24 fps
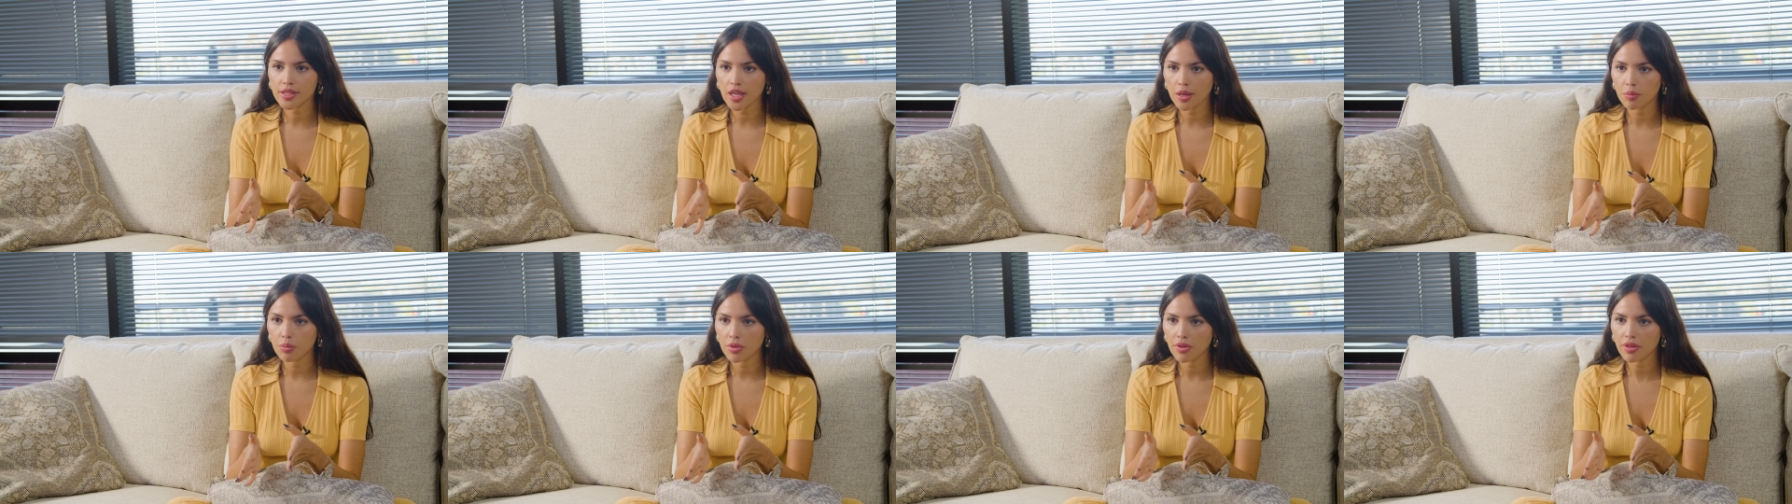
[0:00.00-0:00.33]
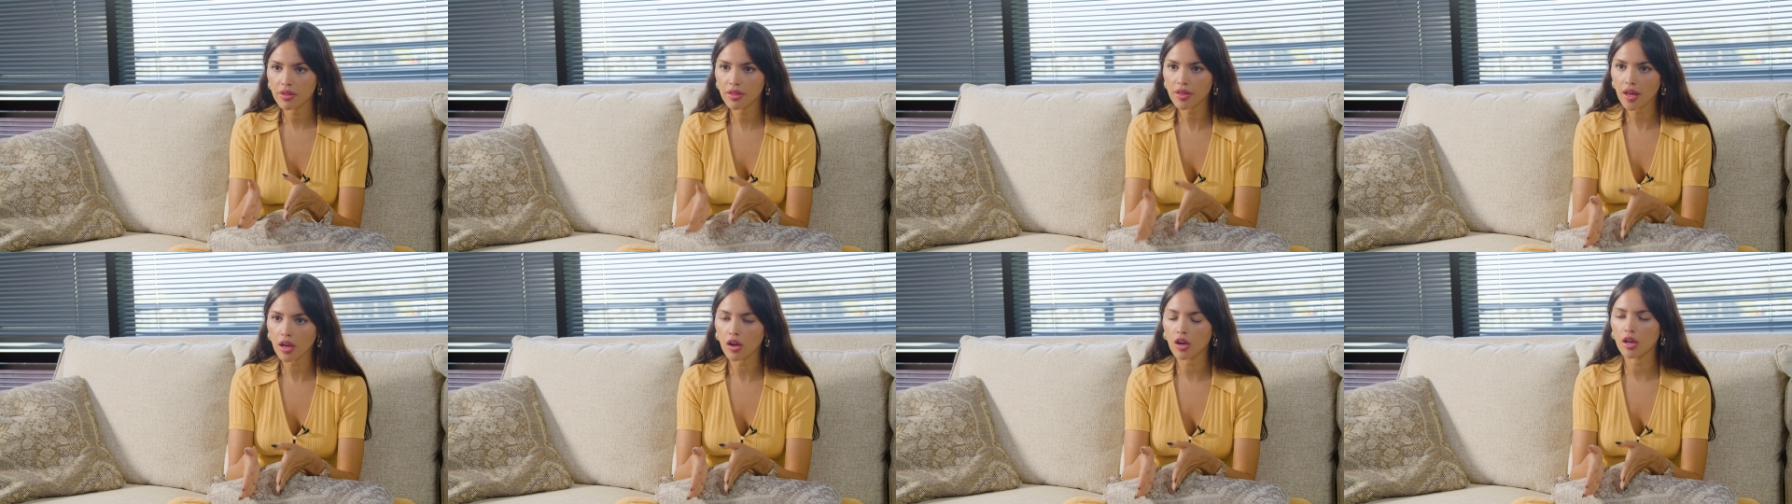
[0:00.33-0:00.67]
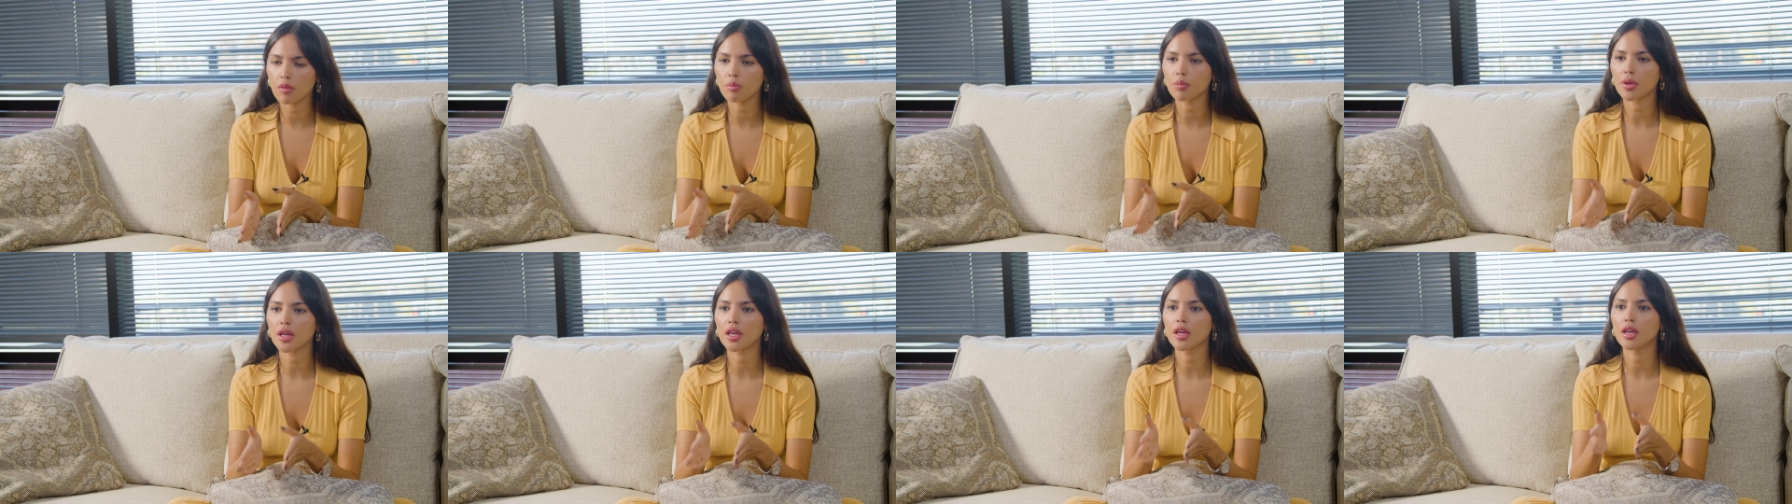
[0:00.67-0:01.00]
type of
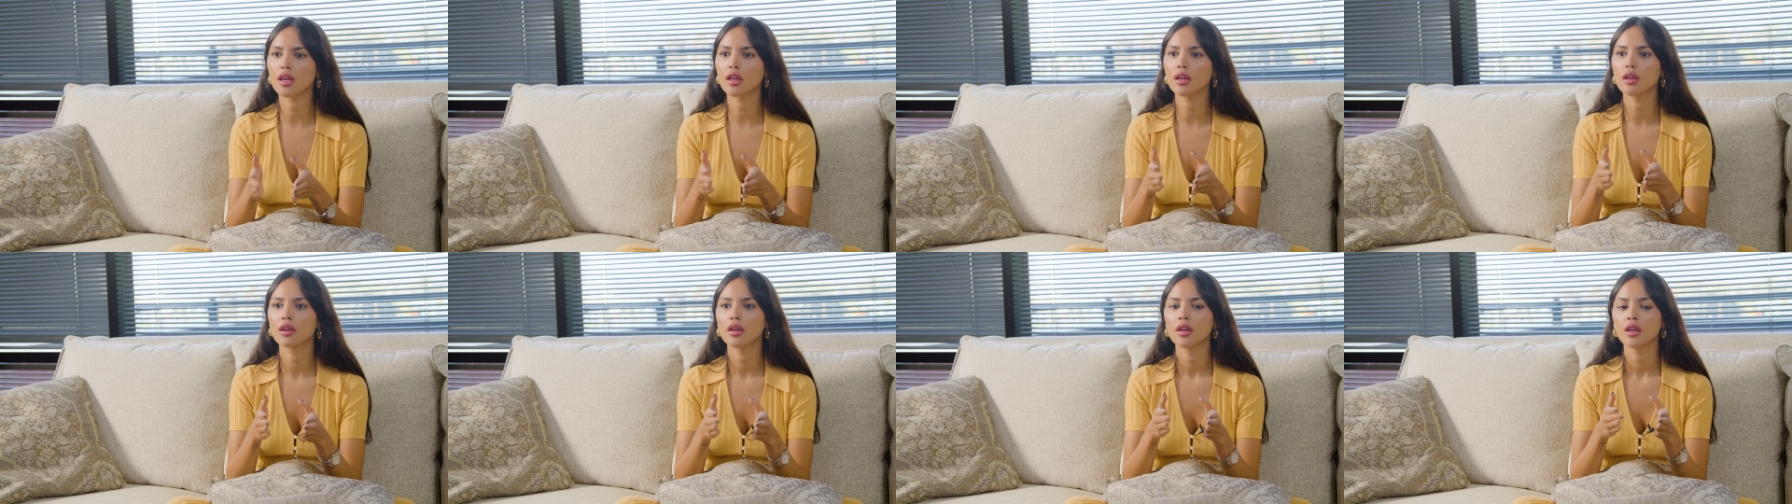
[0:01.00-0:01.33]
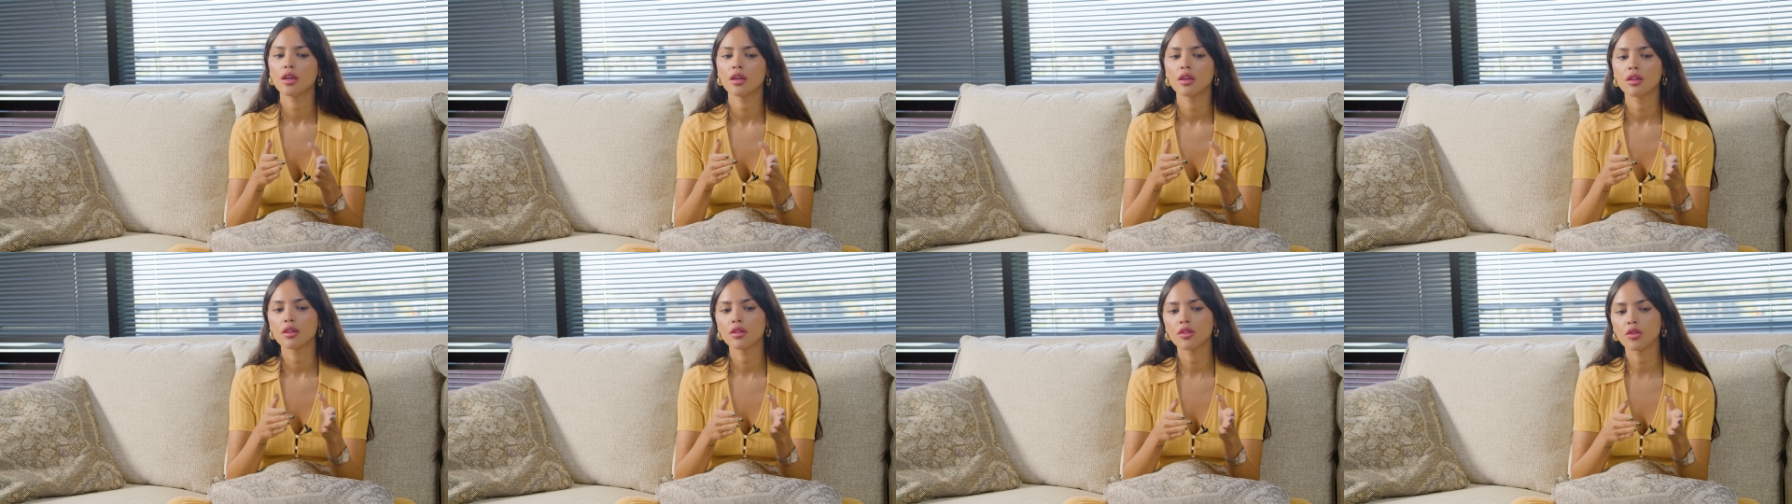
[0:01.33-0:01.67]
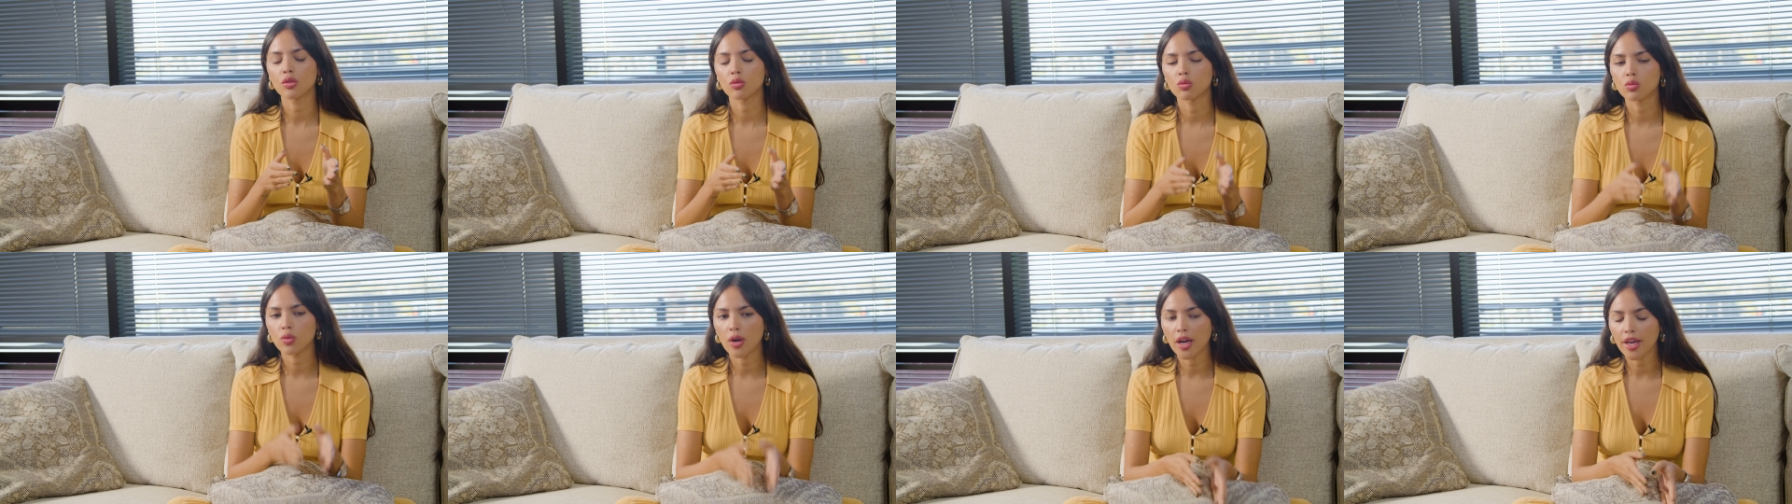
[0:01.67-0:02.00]
therapy,
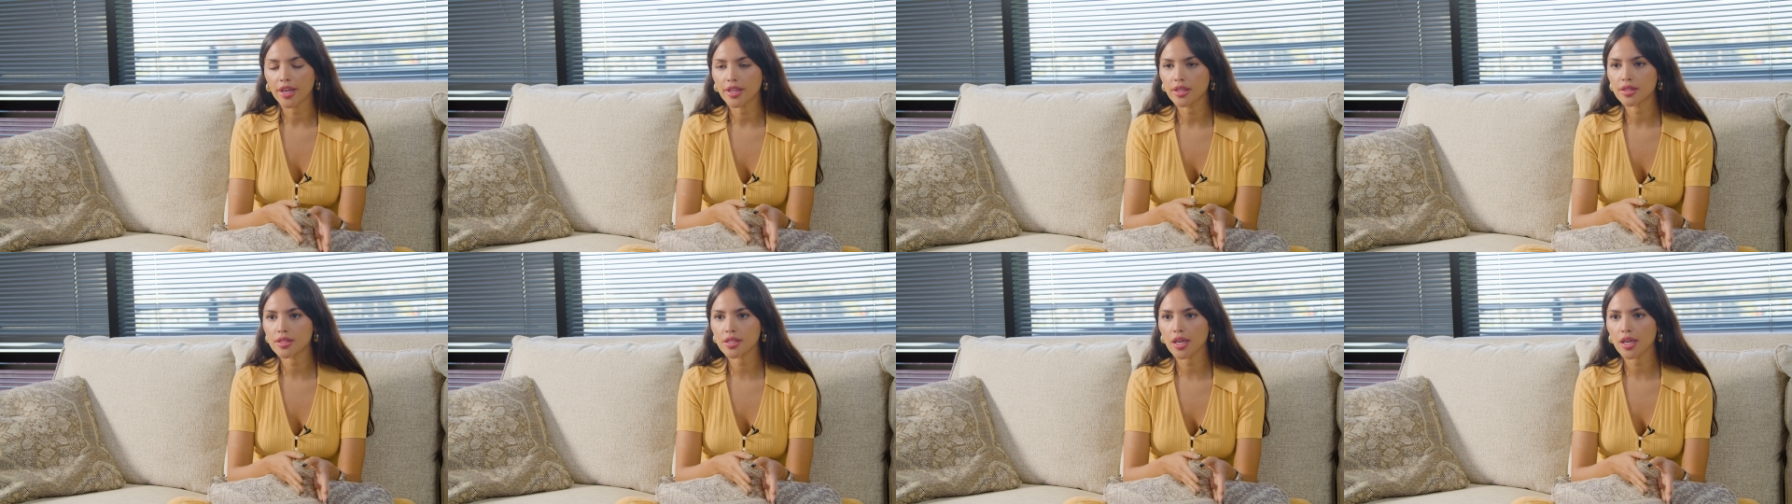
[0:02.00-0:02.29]
the right